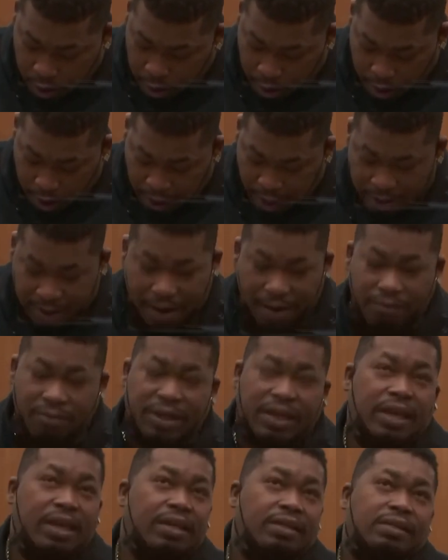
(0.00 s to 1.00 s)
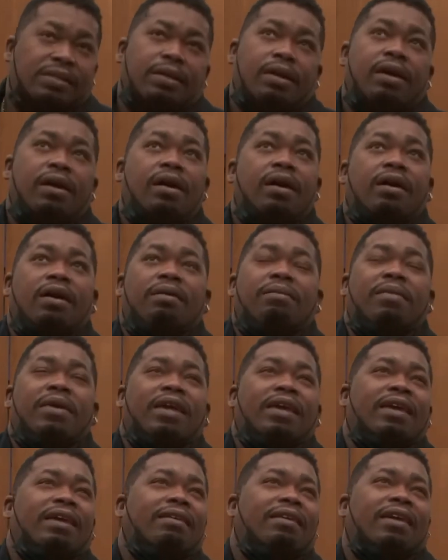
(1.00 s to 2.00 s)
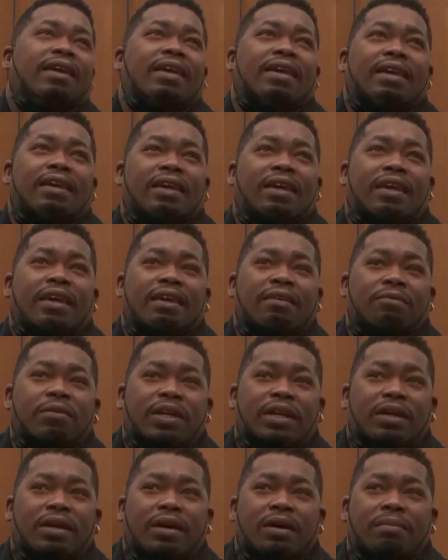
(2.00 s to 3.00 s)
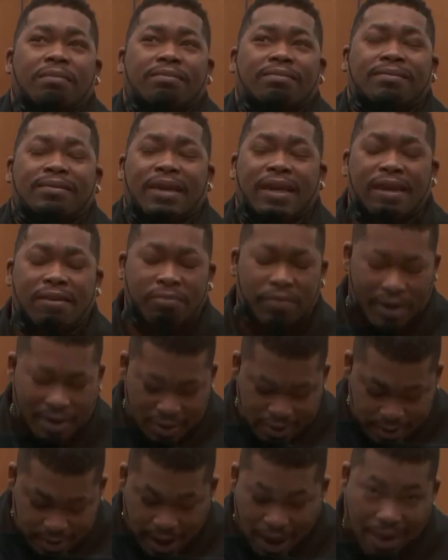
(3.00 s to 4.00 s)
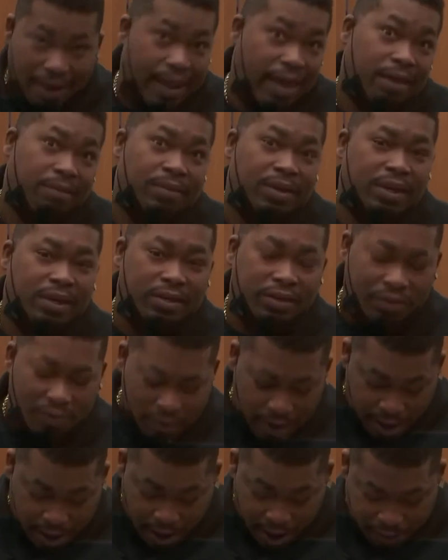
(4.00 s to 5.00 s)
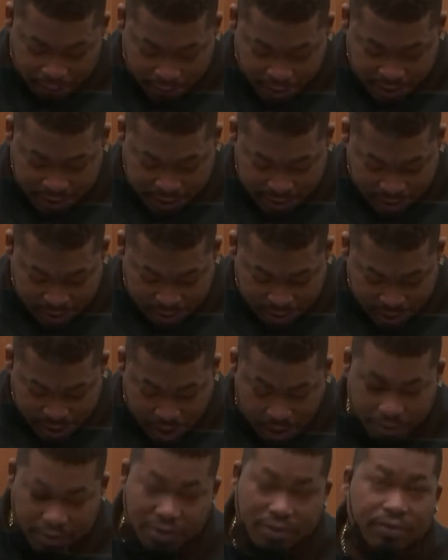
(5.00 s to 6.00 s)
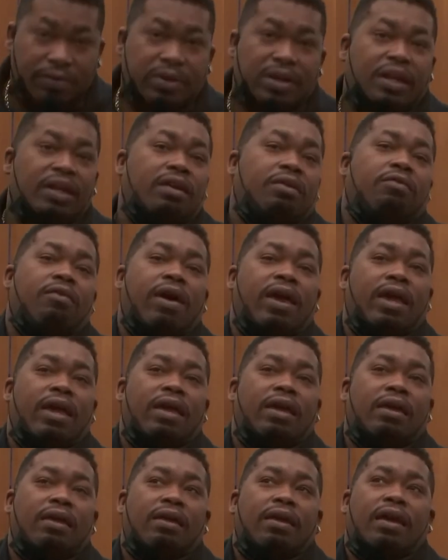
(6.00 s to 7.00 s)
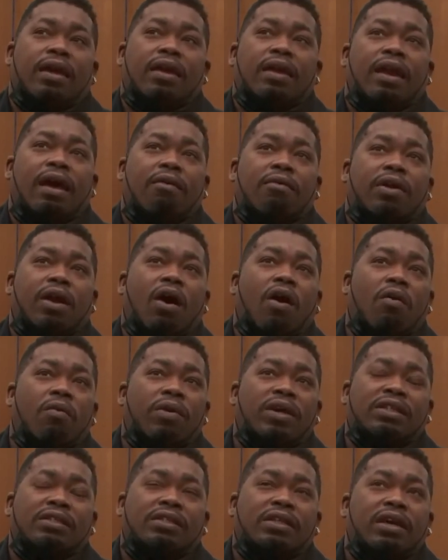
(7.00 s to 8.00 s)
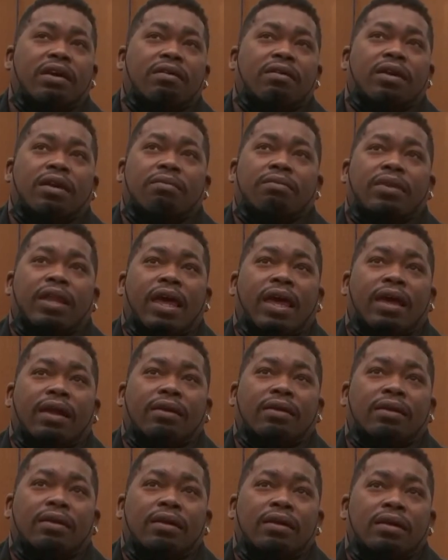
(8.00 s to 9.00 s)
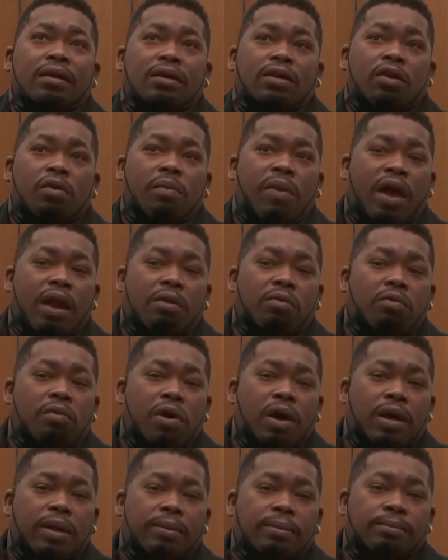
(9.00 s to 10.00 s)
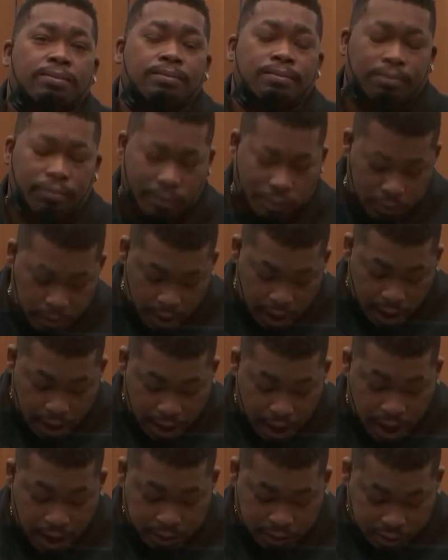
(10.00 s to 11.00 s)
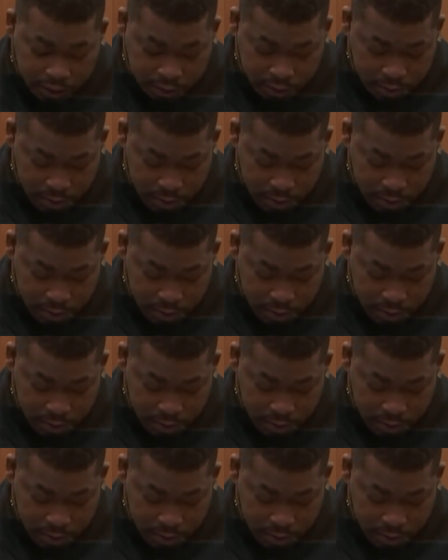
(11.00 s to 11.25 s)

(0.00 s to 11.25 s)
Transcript: And I would kiss and hug him, and he would not like me to do that, obviously, but I would do it anyway. And I would always tell him that no matter what, I got you.